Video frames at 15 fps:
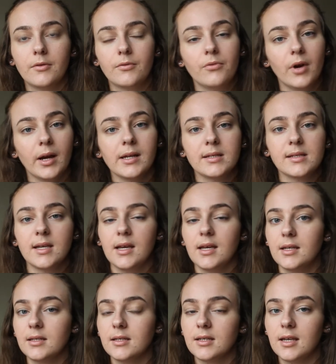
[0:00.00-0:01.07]

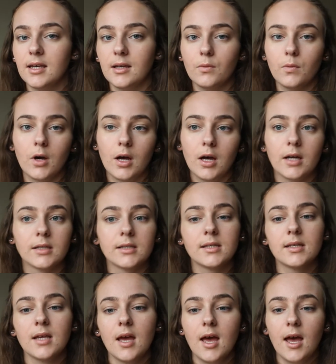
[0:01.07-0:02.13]
phrases,
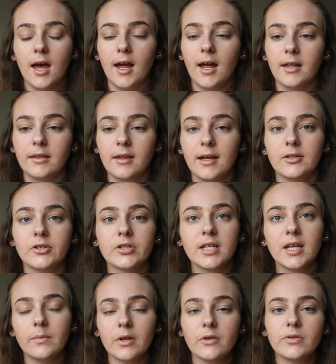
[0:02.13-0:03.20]
keywords, and then just
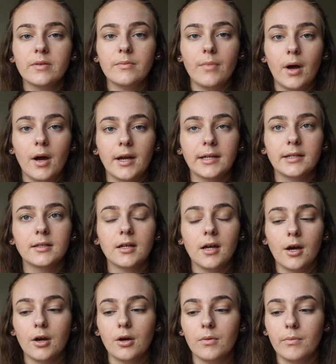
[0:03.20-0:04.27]
keep those in mind
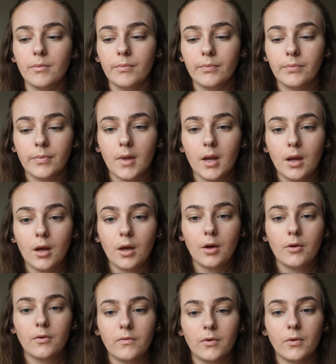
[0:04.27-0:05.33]

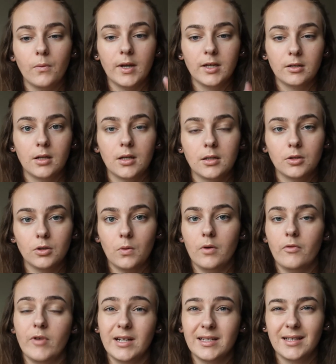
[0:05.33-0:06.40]
for when you're
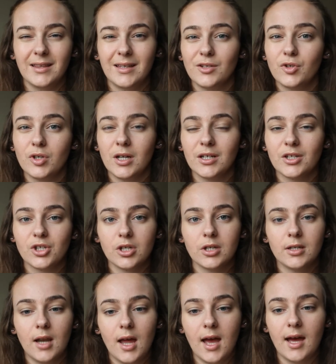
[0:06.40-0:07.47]
writing the
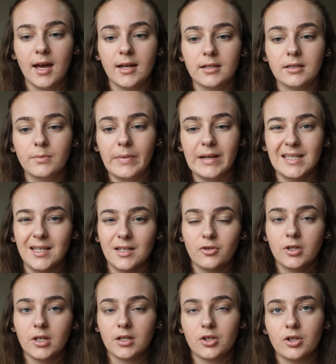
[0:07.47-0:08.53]
introduction, and base the
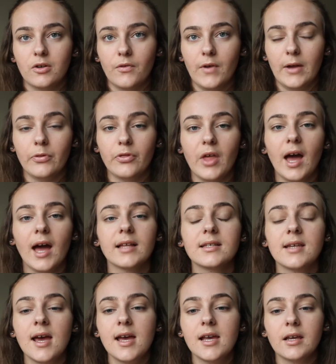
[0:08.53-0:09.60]
introduction around that.
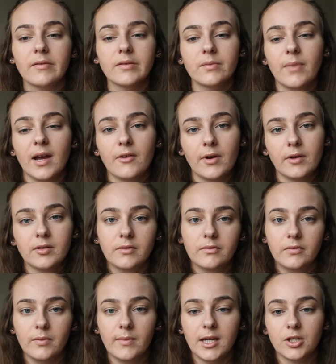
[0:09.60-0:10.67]
Give some background
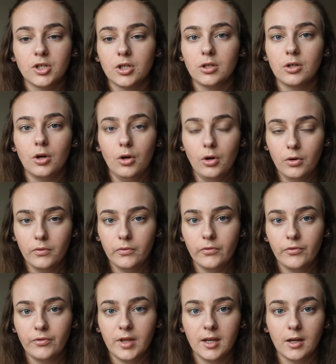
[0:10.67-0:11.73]
information
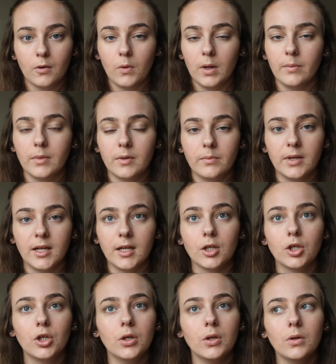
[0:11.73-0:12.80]
of the equipment being
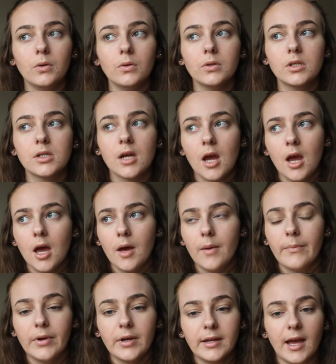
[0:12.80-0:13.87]
used.
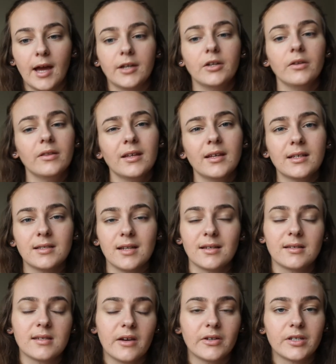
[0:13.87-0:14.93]
But yeah, I don't think it's
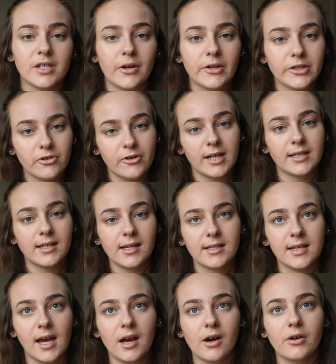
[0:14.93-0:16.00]
necessary to go into great
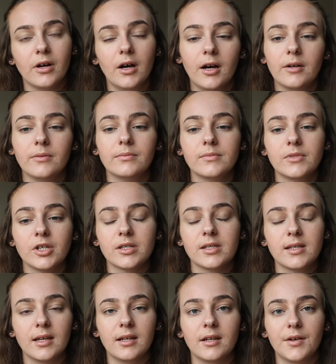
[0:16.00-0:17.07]
detail,
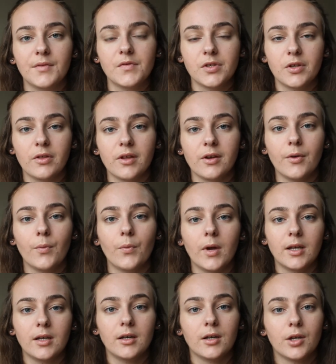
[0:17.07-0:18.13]
just enough so that
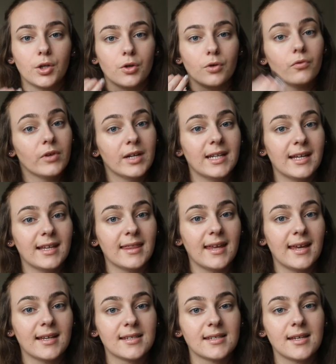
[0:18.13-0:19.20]
when you're reading
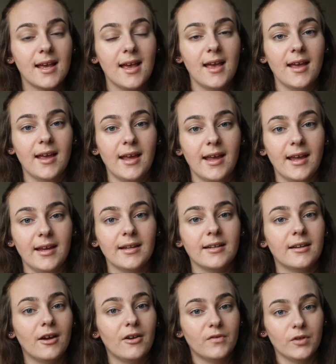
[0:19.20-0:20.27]
this
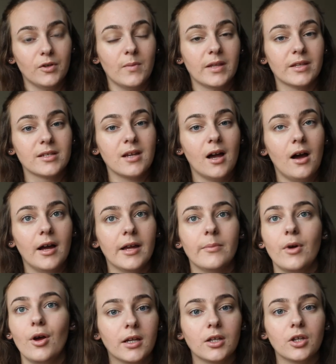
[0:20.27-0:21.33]
in a few months' time,
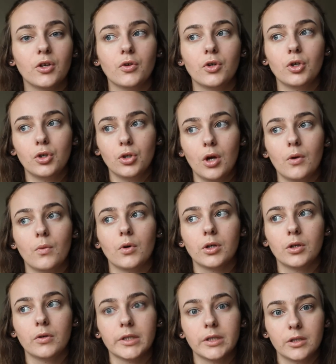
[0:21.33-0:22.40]
you know what
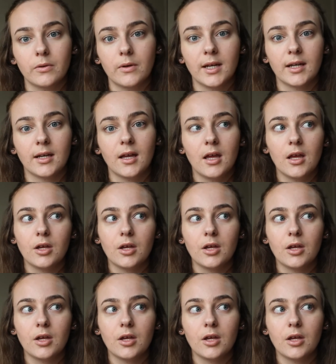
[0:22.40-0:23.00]
you are doing.